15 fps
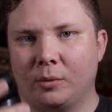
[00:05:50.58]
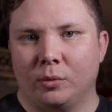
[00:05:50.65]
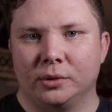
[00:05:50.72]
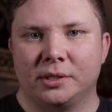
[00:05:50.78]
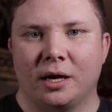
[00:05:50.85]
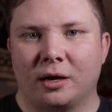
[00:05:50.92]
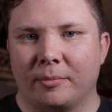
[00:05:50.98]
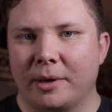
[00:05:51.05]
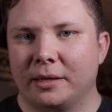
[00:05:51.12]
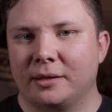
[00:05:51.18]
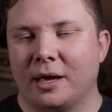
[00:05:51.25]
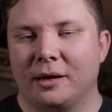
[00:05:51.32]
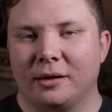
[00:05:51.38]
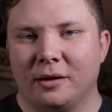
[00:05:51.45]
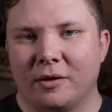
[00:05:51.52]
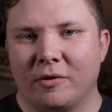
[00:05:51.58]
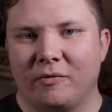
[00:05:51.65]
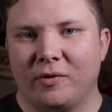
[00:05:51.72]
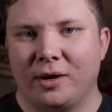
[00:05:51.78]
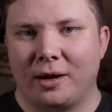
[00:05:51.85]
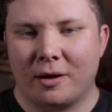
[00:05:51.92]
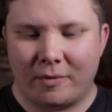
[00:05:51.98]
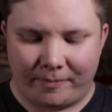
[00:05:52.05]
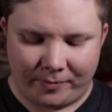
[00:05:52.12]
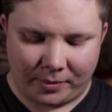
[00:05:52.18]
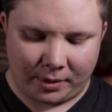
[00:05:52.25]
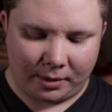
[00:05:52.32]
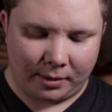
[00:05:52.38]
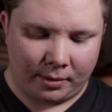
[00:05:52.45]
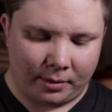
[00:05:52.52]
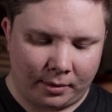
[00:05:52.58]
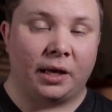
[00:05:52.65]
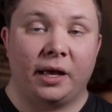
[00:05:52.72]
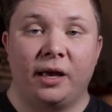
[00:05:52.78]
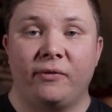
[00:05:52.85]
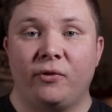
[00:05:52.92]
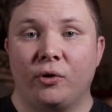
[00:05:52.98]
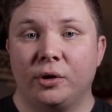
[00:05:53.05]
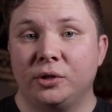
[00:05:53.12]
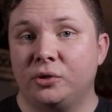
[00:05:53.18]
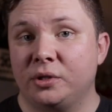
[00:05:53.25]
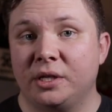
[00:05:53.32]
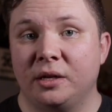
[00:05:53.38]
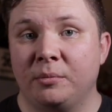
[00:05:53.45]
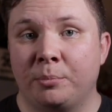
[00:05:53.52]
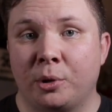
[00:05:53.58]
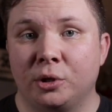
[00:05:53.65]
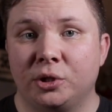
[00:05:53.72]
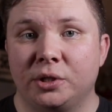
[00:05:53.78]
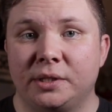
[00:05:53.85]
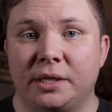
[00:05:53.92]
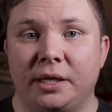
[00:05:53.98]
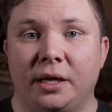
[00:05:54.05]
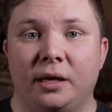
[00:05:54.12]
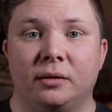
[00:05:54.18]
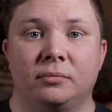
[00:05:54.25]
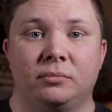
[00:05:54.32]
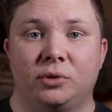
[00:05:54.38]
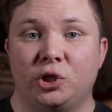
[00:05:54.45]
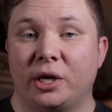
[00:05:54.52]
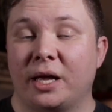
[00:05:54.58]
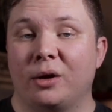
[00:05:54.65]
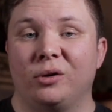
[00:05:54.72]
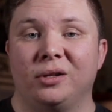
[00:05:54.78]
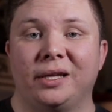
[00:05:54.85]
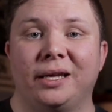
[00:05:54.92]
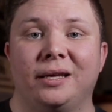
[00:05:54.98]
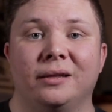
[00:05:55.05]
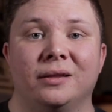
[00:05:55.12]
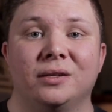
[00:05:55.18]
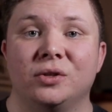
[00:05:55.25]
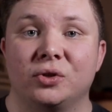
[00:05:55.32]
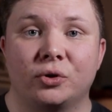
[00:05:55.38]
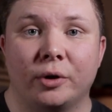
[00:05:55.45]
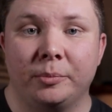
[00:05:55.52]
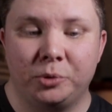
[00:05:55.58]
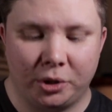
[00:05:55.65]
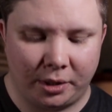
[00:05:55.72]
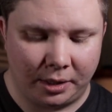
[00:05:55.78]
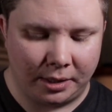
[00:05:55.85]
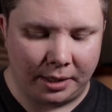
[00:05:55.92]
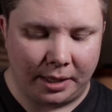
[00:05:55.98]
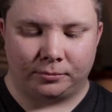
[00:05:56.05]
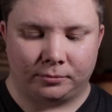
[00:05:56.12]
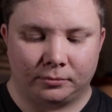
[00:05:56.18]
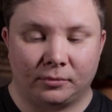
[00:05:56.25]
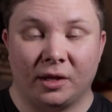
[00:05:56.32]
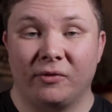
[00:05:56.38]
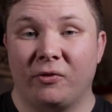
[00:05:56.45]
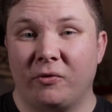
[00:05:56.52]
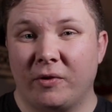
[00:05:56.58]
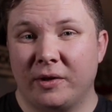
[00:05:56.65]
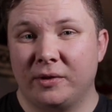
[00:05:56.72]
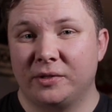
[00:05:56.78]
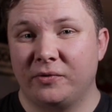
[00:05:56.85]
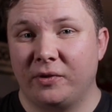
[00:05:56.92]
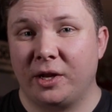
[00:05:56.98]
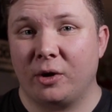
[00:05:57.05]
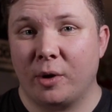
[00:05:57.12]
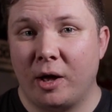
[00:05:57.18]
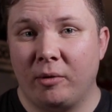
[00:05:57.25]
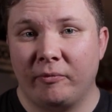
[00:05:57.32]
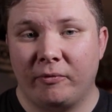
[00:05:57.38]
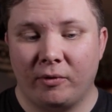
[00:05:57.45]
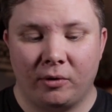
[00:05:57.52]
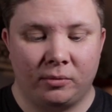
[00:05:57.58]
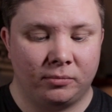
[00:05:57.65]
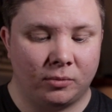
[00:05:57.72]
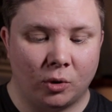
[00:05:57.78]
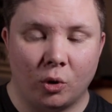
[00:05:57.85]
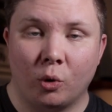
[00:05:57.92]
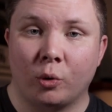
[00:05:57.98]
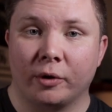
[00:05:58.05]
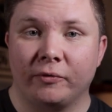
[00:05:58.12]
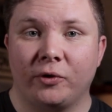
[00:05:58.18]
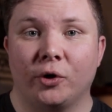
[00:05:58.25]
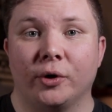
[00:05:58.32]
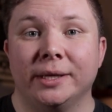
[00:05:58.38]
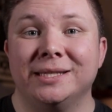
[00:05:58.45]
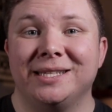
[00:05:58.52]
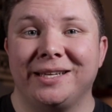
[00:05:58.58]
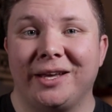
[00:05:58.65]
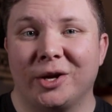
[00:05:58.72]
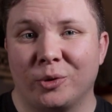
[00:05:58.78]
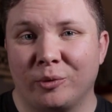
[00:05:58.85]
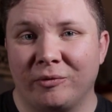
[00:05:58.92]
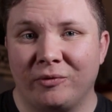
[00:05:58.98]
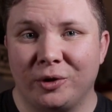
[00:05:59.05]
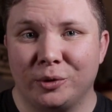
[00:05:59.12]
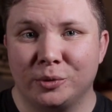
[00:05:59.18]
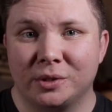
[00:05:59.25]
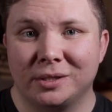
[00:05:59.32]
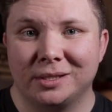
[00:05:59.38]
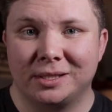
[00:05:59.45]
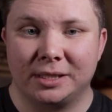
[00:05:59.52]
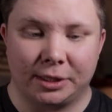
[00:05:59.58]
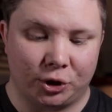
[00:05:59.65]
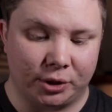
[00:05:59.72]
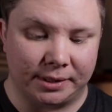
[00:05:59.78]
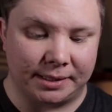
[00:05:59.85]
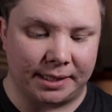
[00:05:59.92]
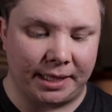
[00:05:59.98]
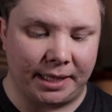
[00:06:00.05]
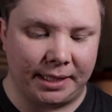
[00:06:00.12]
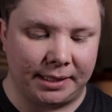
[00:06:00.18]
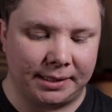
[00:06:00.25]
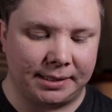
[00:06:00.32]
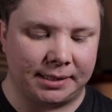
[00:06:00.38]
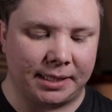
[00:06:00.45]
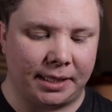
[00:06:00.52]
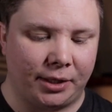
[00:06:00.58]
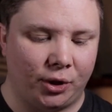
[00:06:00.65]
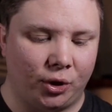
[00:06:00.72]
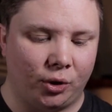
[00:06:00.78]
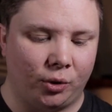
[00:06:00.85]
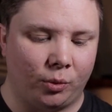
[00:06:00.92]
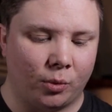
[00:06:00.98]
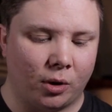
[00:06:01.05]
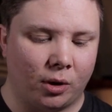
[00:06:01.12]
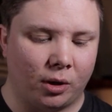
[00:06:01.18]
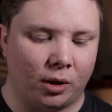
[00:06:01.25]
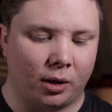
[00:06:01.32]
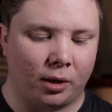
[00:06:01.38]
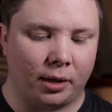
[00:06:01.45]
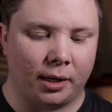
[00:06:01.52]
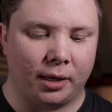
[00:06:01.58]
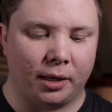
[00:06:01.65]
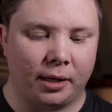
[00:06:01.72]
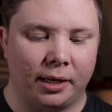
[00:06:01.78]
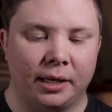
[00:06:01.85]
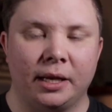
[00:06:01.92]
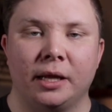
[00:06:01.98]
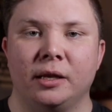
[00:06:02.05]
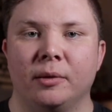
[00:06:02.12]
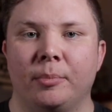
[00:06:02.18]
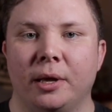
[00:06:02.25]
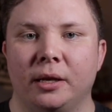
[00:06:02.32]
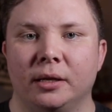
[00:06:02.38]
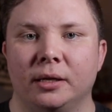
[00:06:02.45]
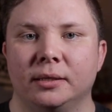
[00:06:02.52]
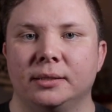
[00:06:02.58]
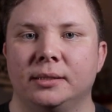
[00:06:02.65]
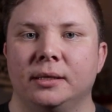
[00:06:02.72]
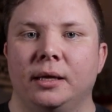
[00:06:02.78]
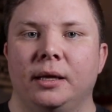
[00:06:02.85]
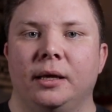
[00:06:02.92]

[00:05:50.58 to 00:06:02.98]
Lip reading: We'll talk about that in another video. If you're interested in purchasing it, check out a link in the description. If you found this video helpful, or if you're into gear reviews such as these, you are an independent,